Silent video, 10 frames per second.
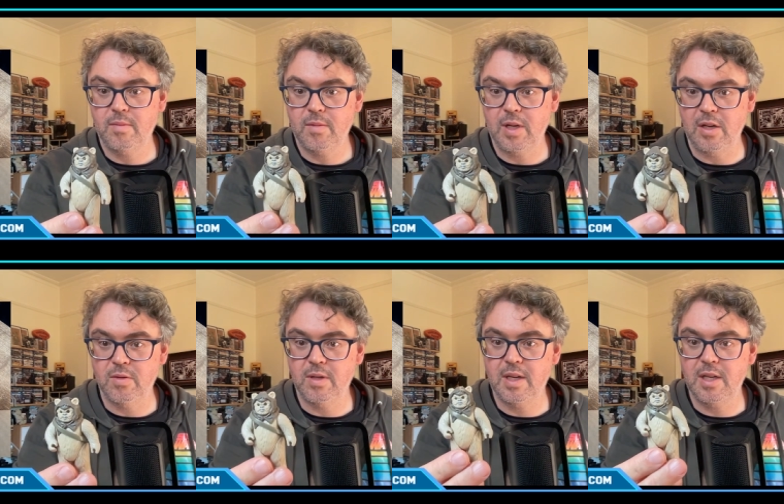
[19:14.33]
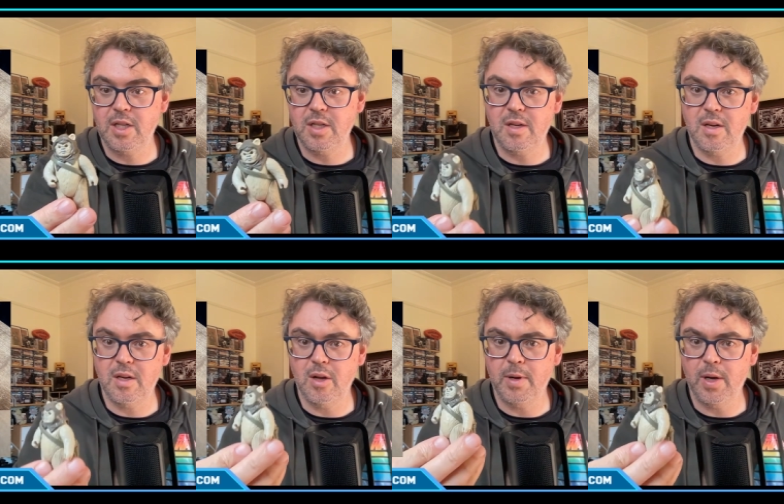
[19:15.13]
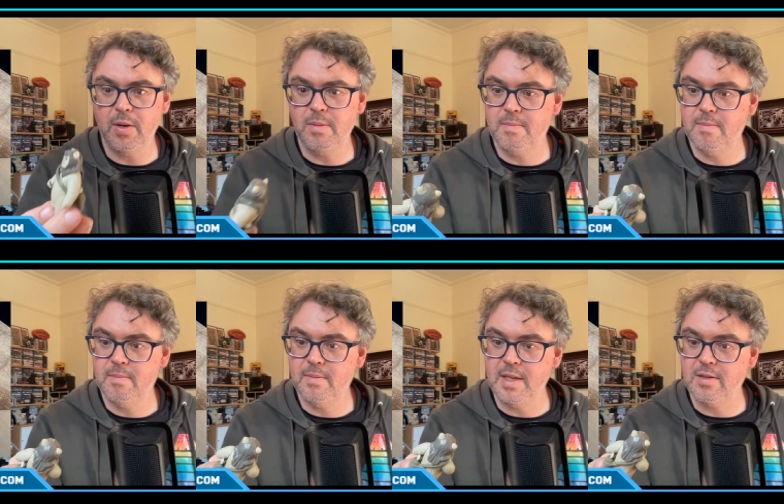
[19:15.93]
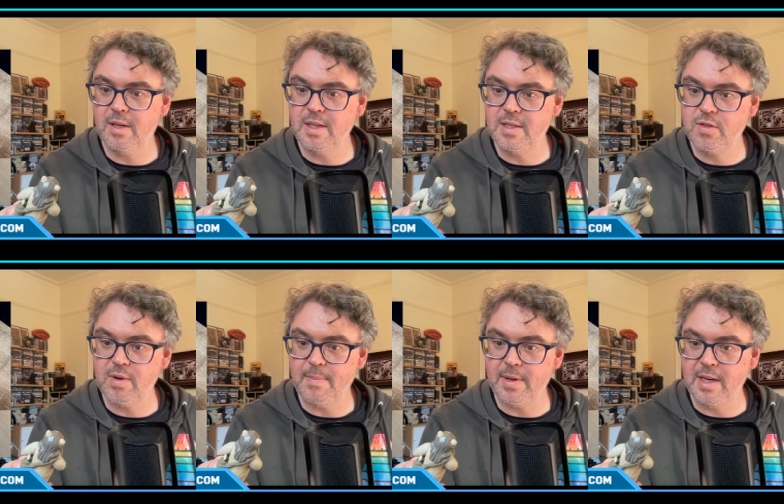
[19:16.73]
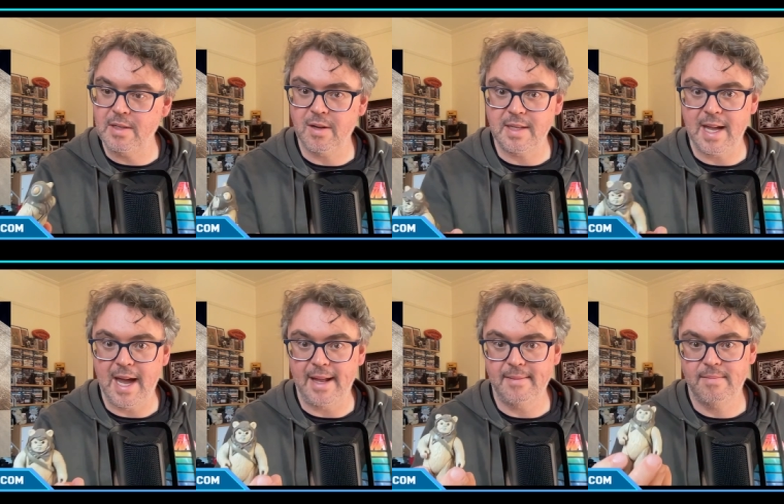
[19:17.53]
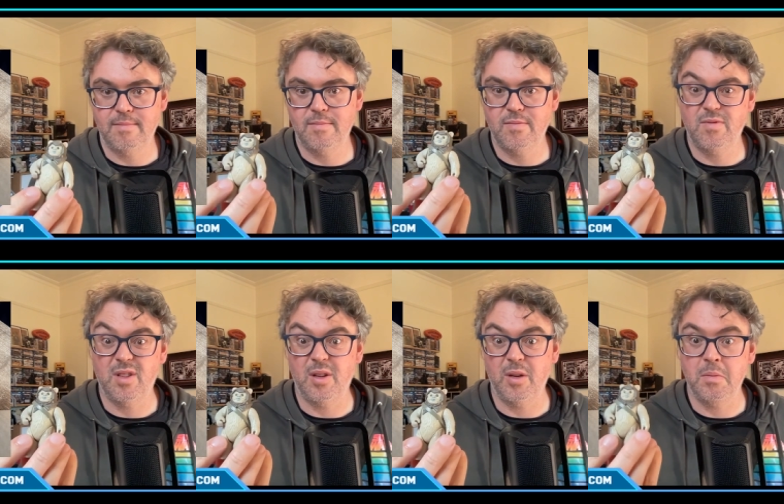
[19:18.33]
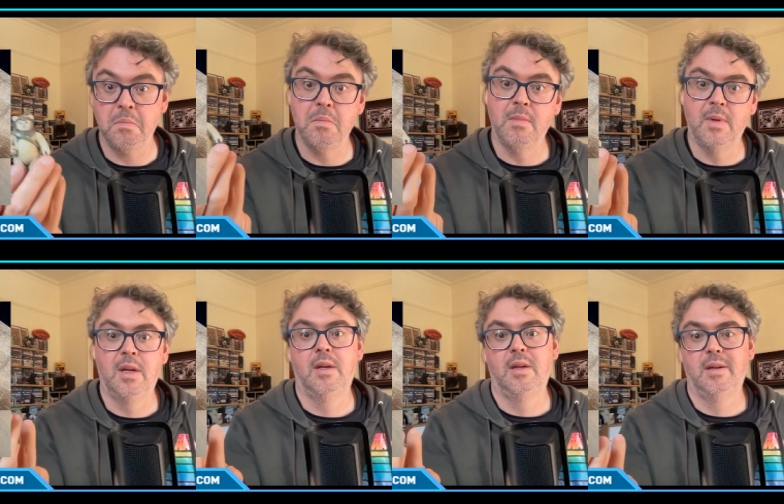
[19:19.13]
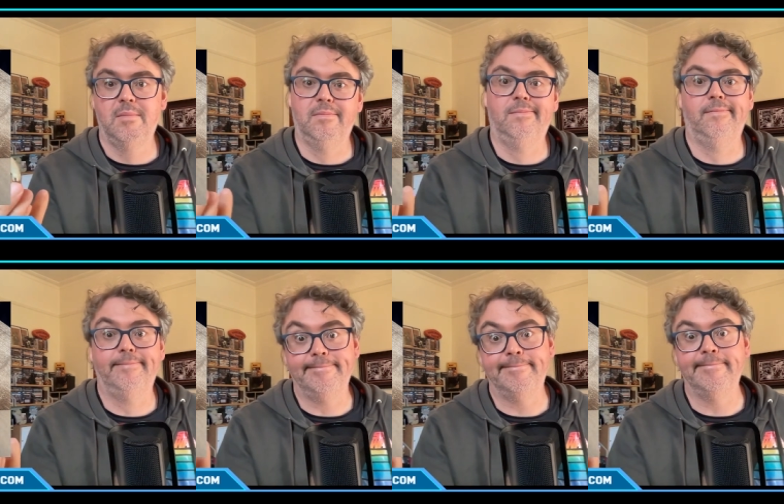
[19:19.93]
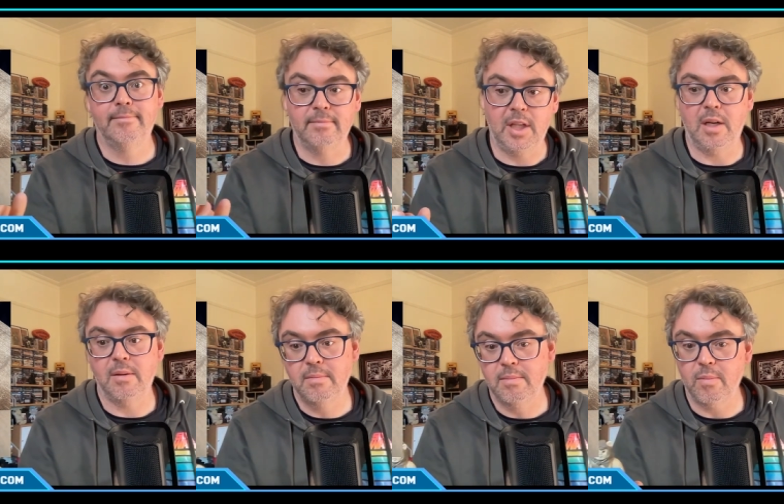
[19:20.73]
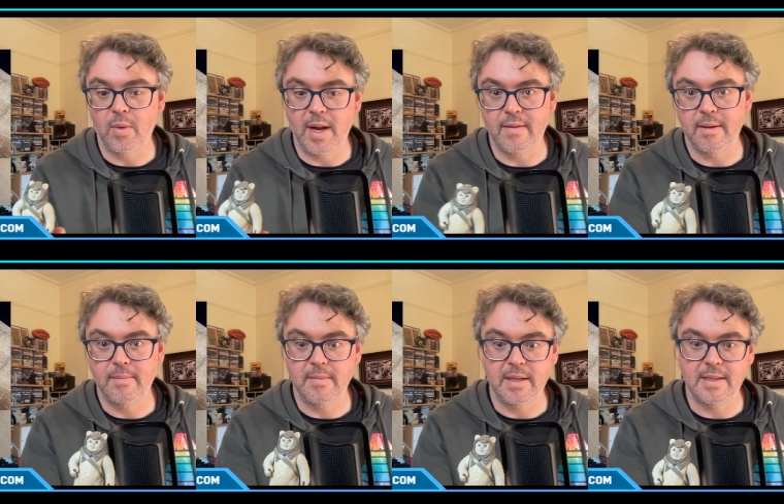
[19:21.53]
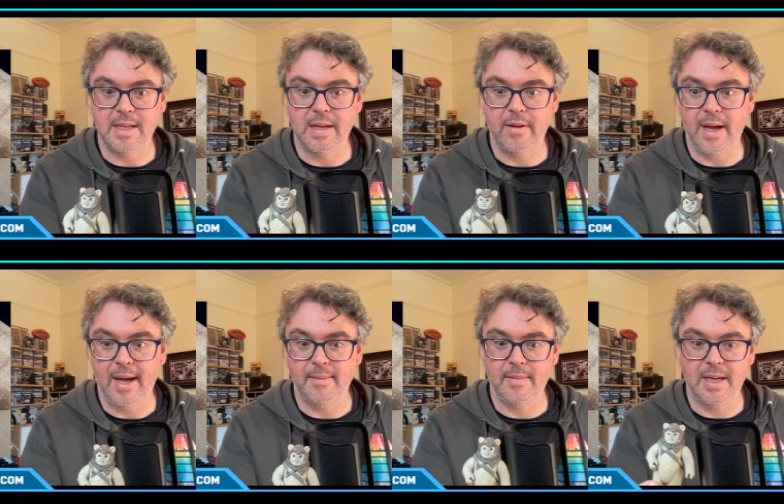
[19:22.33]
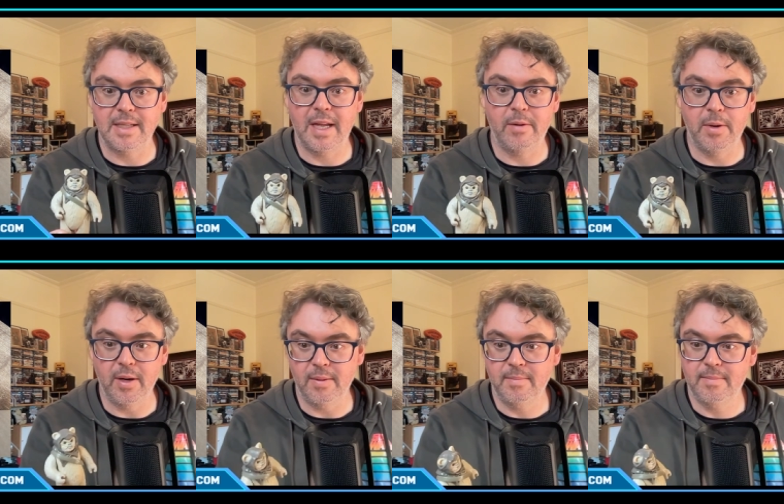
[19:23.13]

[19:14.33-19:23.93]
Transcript: In good condition. No bow, but he's got his strap and he's got his hat. So mm, you know, whatever. It doesn't have a hat. It doesn't have a bow.